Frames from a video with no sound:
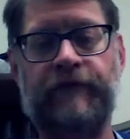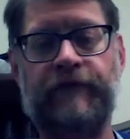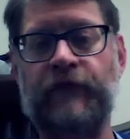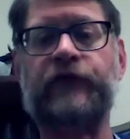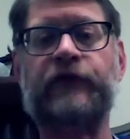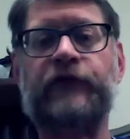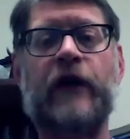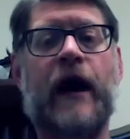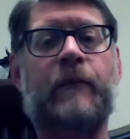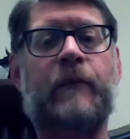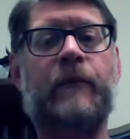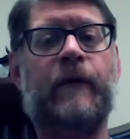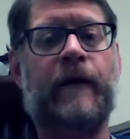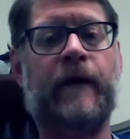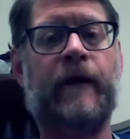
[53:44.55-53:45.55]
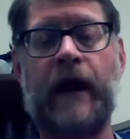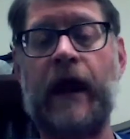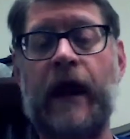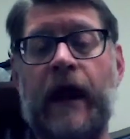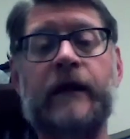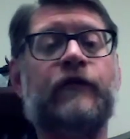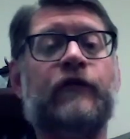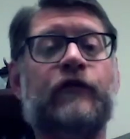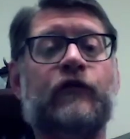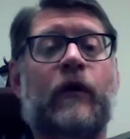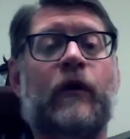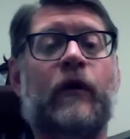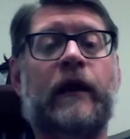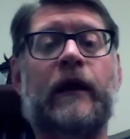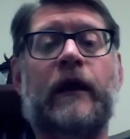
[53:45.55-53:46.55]
Full stop. End of story.
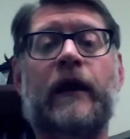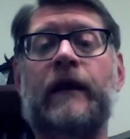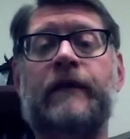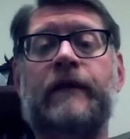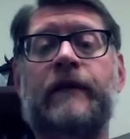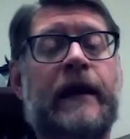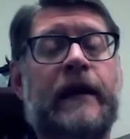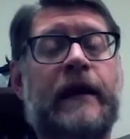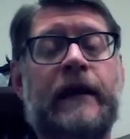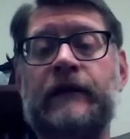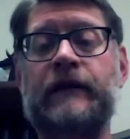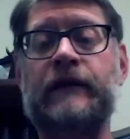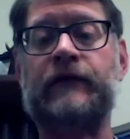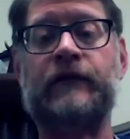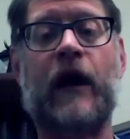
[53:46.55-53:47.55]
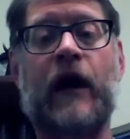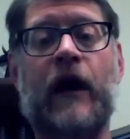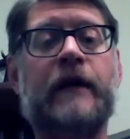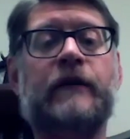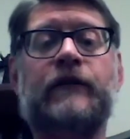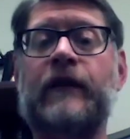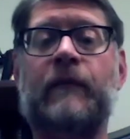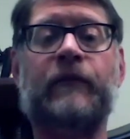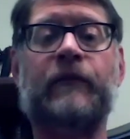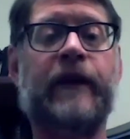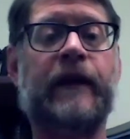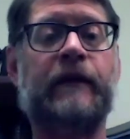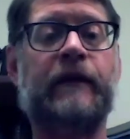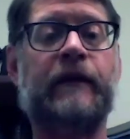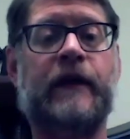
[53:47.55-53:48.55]
That is not
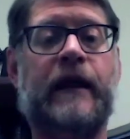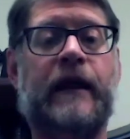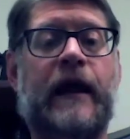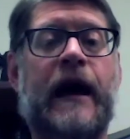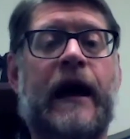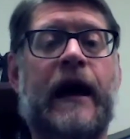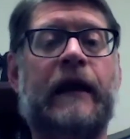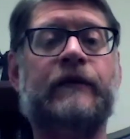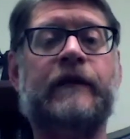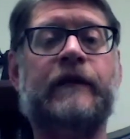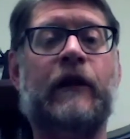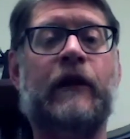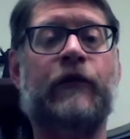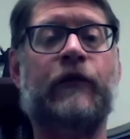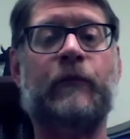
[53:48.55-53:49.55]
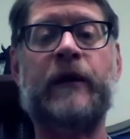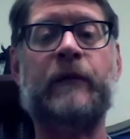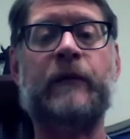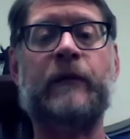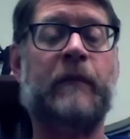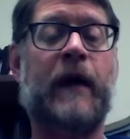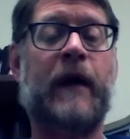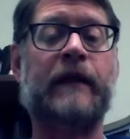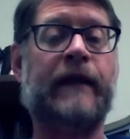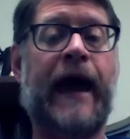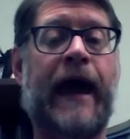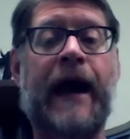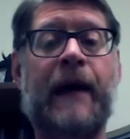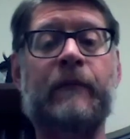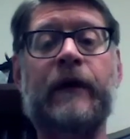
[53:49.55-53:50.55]
something that I tell the people in my
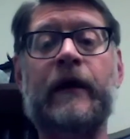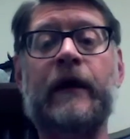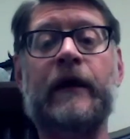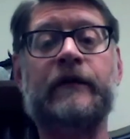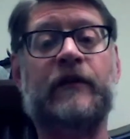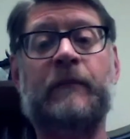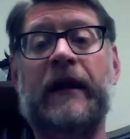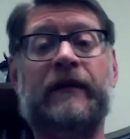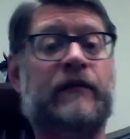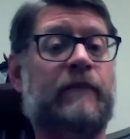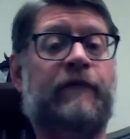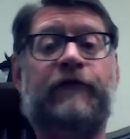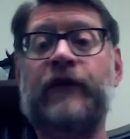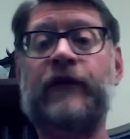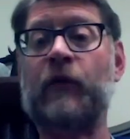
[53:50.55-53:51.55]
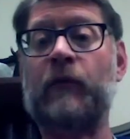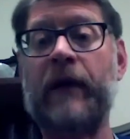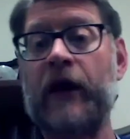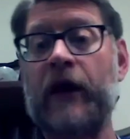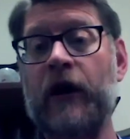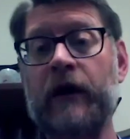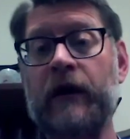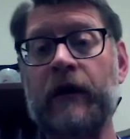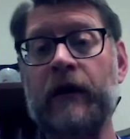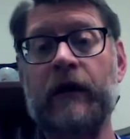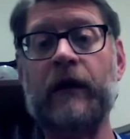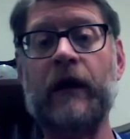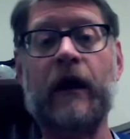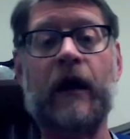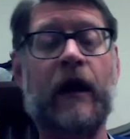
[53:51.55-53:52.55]
lab to make them feel better.
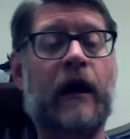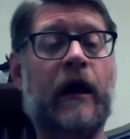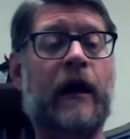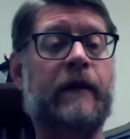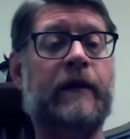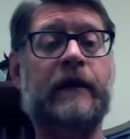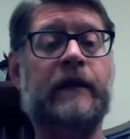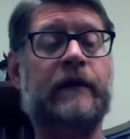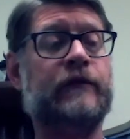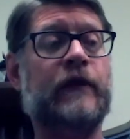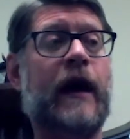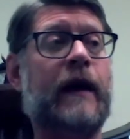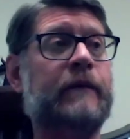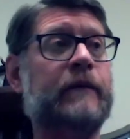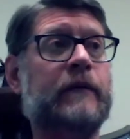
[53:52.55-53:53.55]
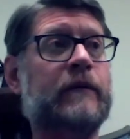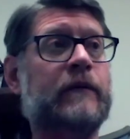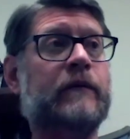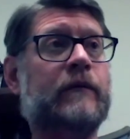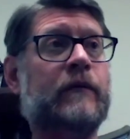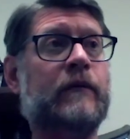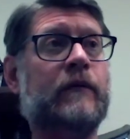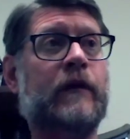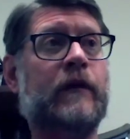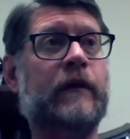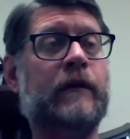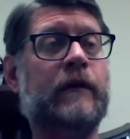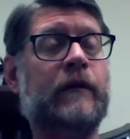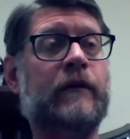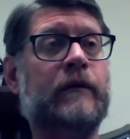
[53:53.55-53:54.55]
It is not
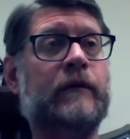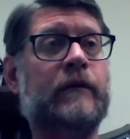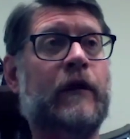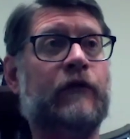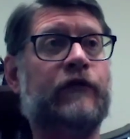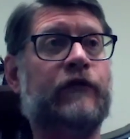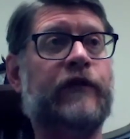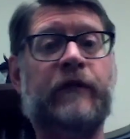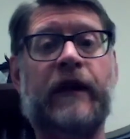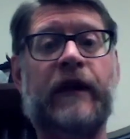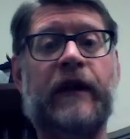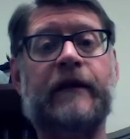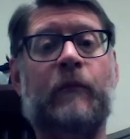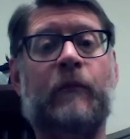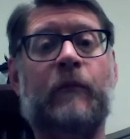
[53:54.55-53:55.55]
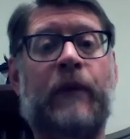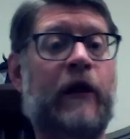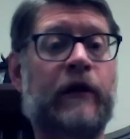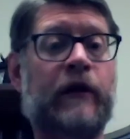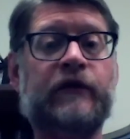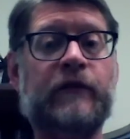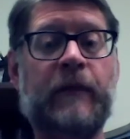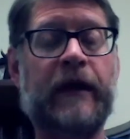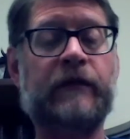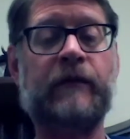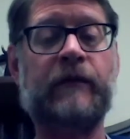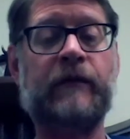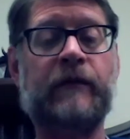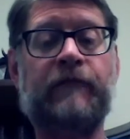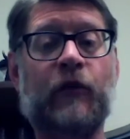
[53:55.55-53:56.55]
something I tell parents to
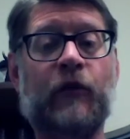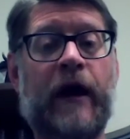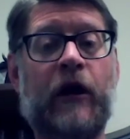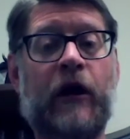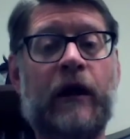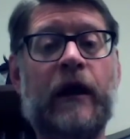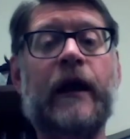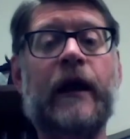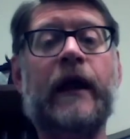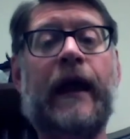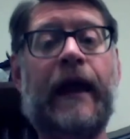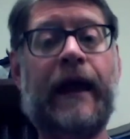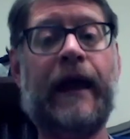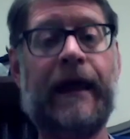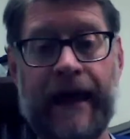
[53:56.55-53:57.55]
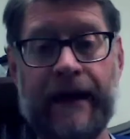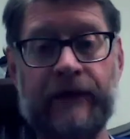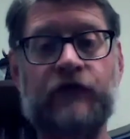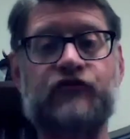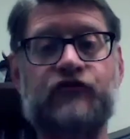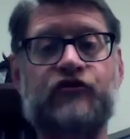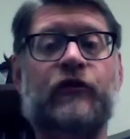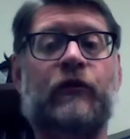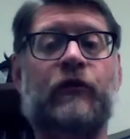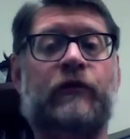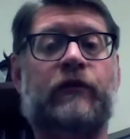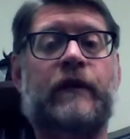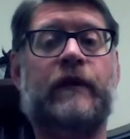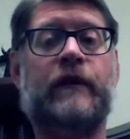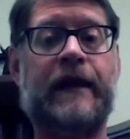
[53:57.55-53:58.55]
make them feel better. That is the
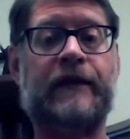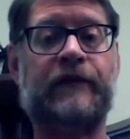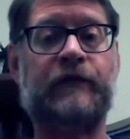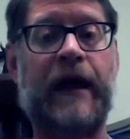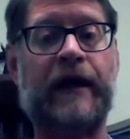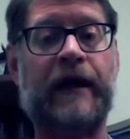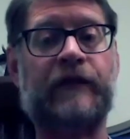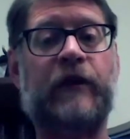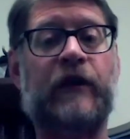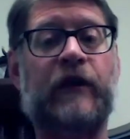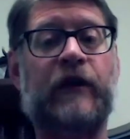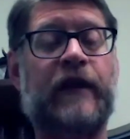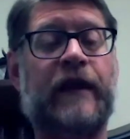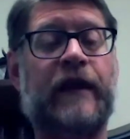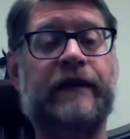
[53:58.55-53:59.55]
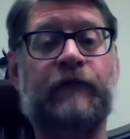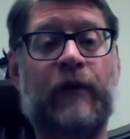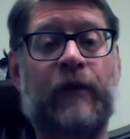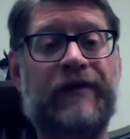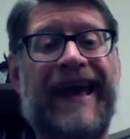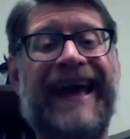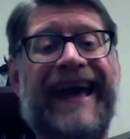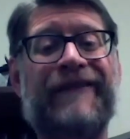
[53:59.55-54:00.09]
truth, and that is my experience I live with